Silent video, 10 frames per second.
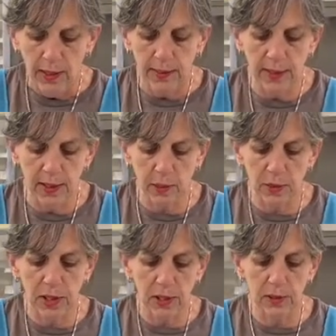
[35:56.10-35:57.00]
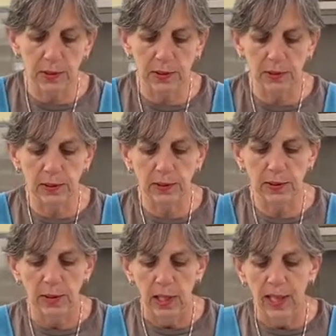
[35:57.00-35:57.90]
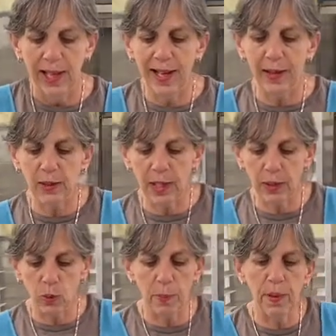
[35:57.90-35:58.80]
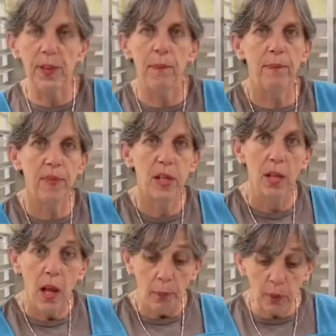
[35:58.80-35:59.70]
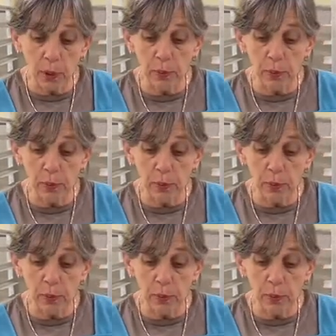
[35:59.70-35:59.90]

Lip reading: There we go. I don't like ripping that.